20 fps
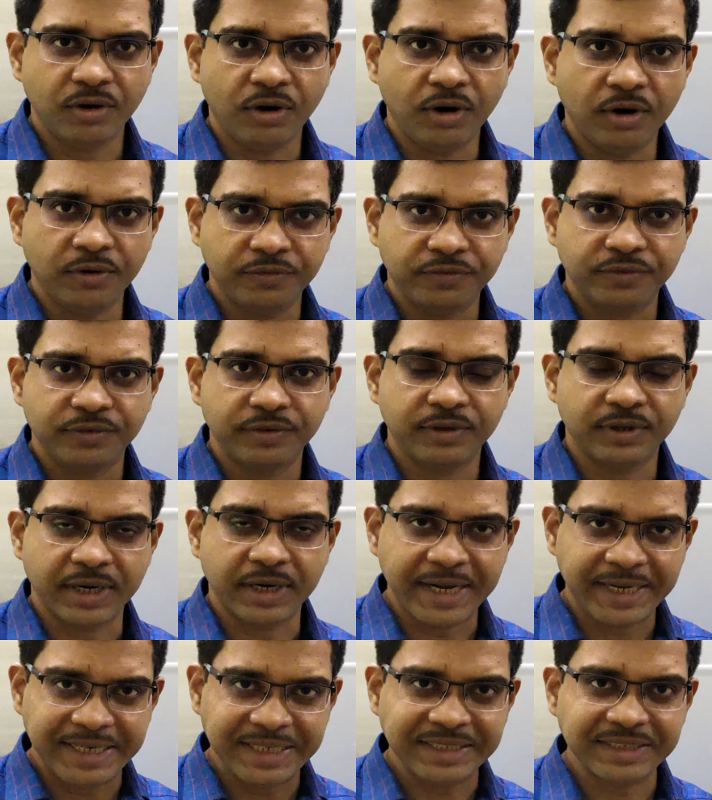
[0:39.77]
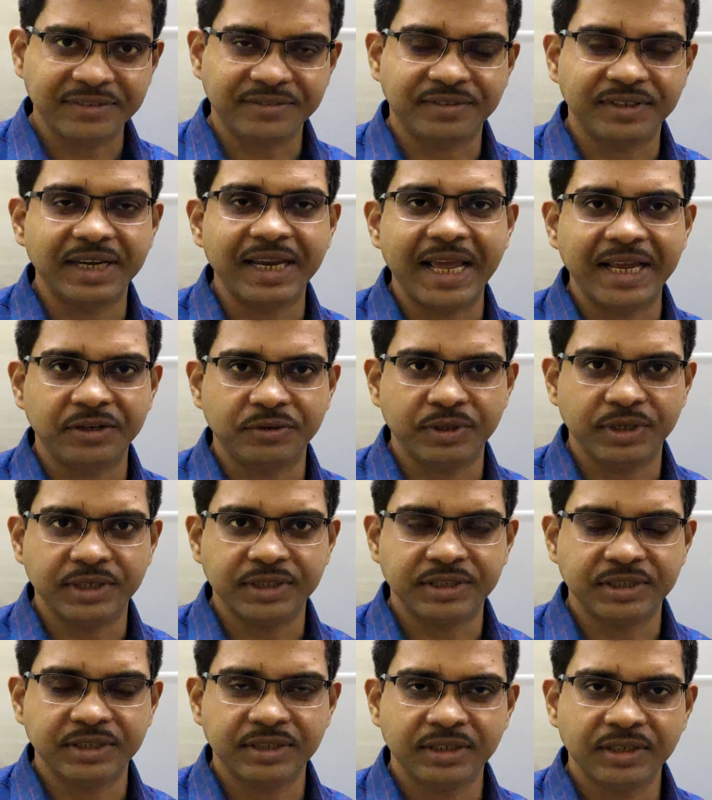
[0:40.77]
of writing the C
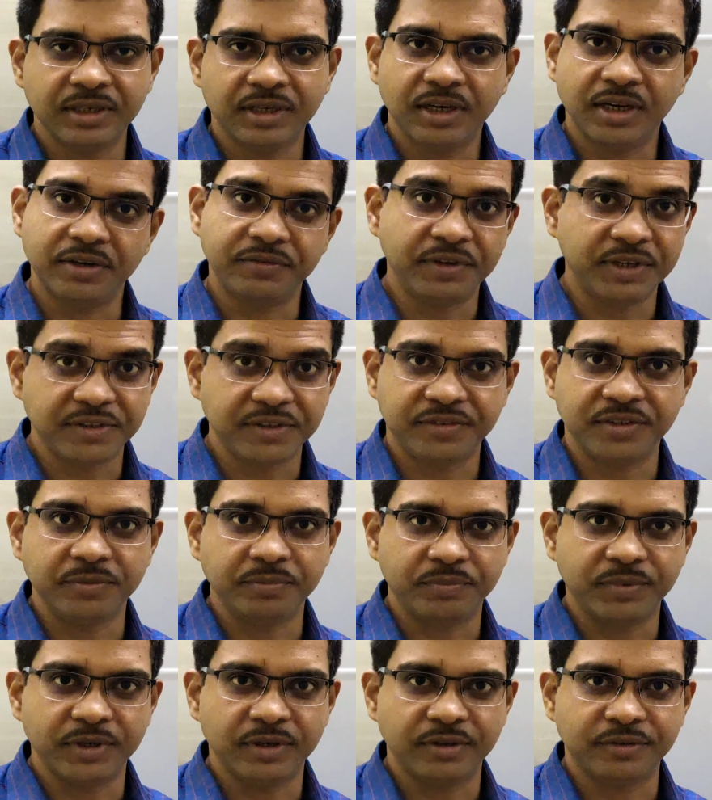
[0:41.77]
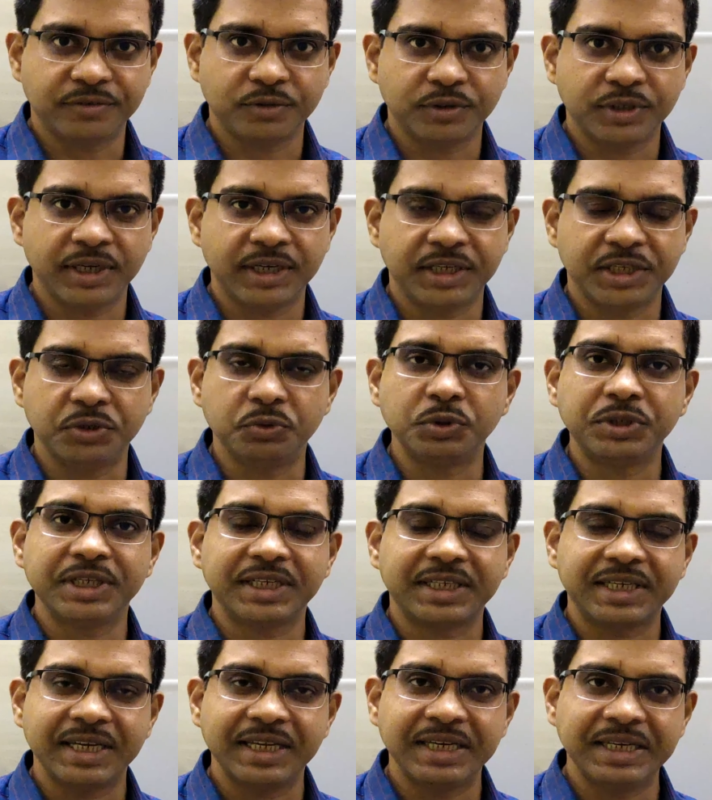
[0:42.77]
language are very simple, so that
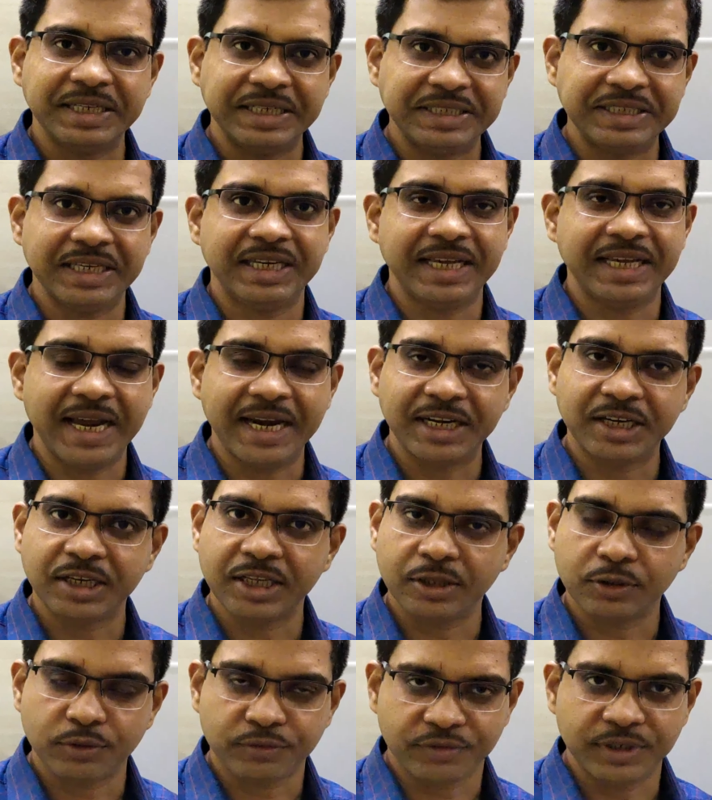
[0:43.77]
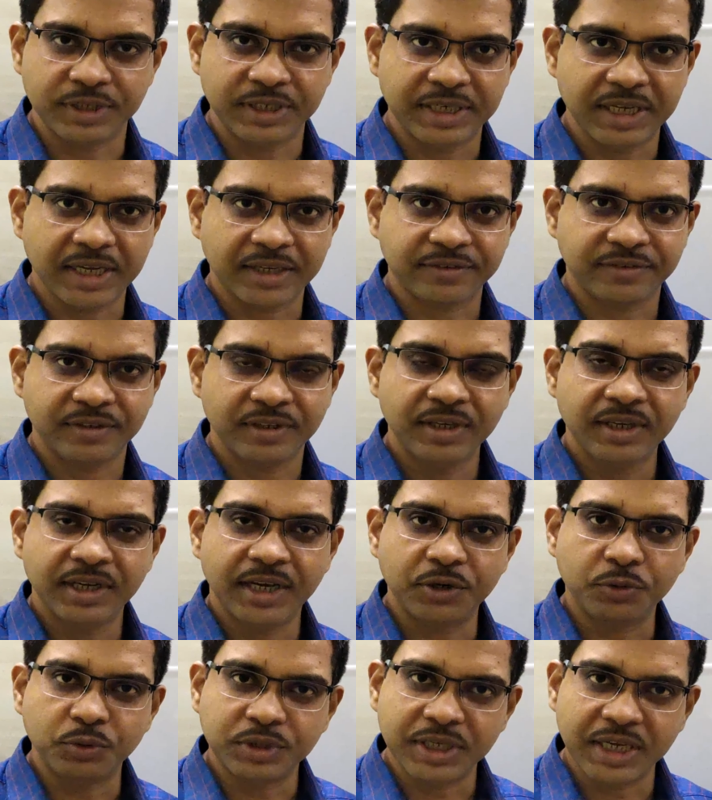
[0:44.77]
user can easily handle those syntax,
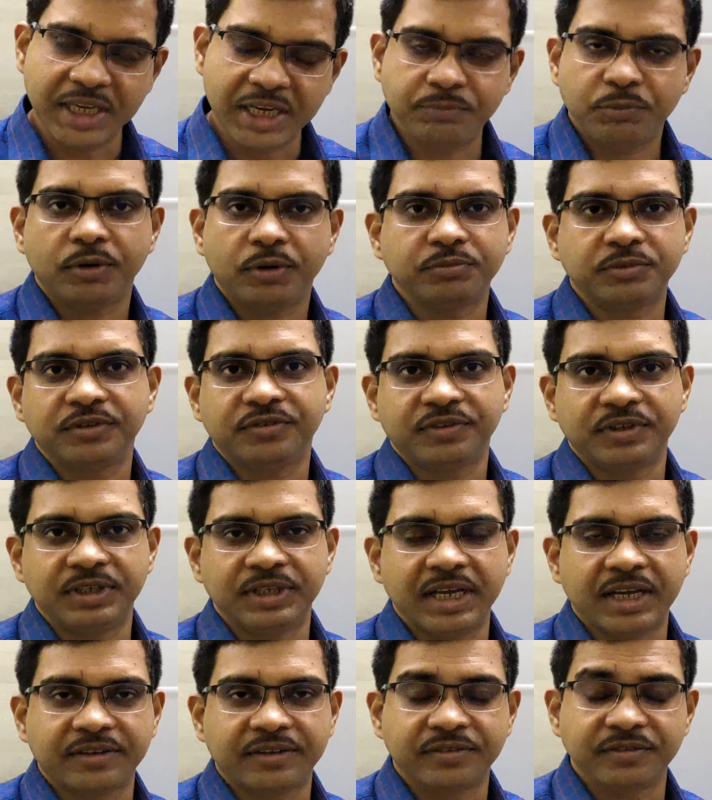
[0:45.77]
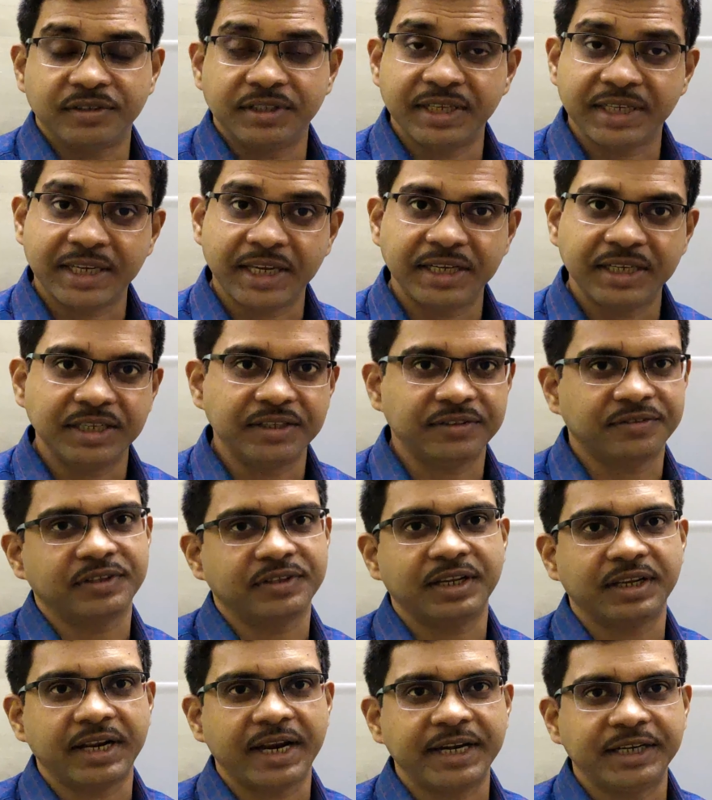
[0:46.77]
and with the help of the syntax they can
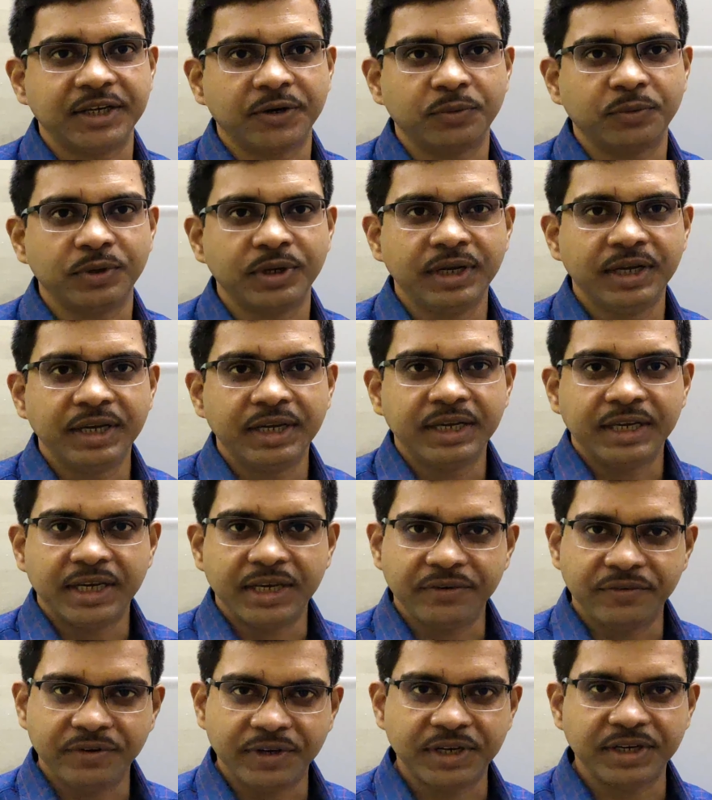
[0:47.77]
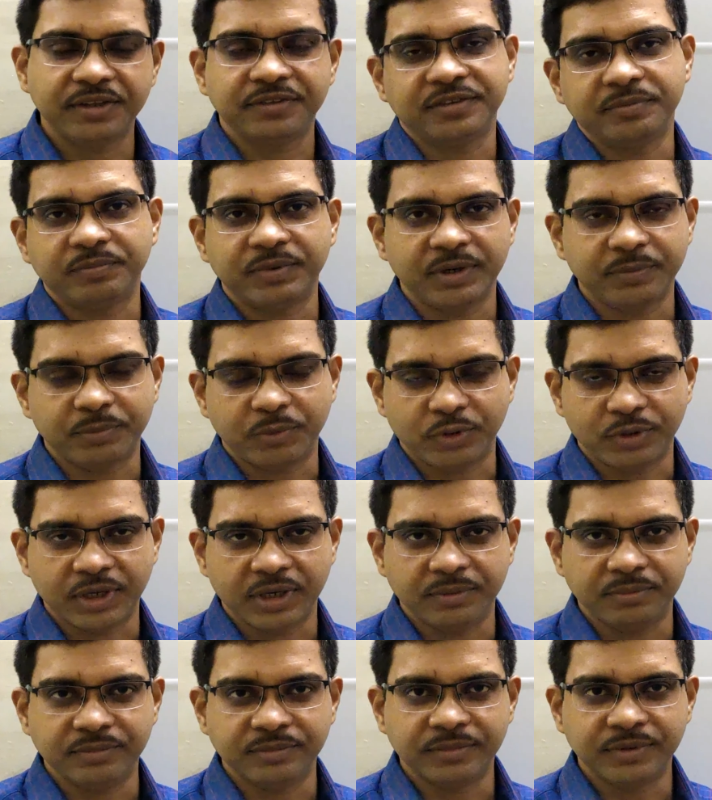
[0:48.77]
easily write down a very simple
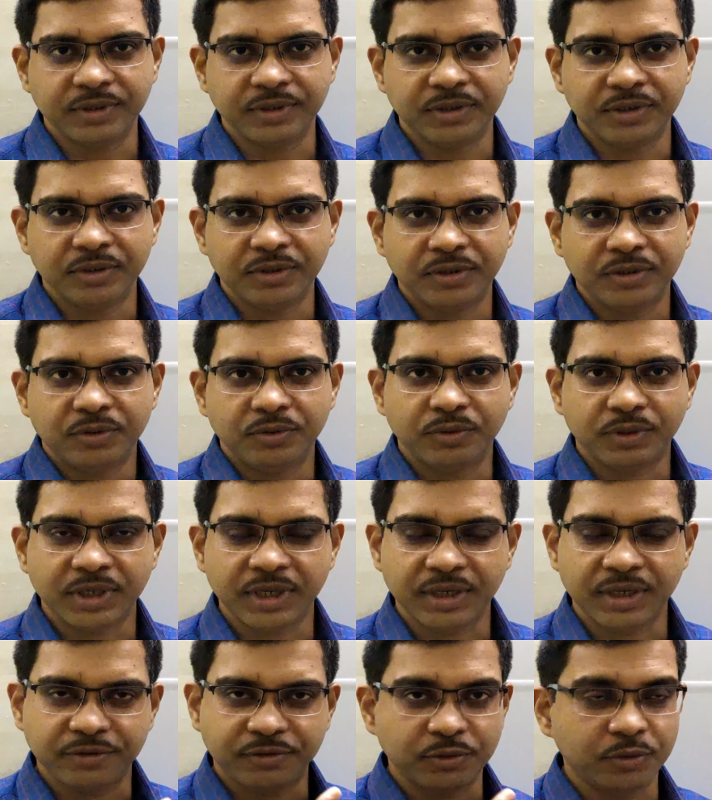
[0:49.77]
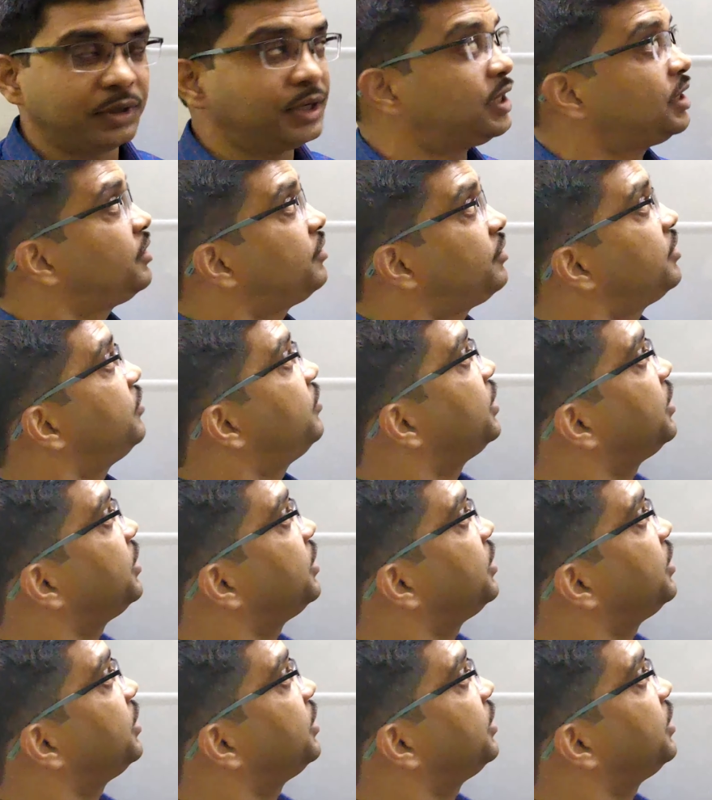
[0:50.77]
program. Okay, so it is a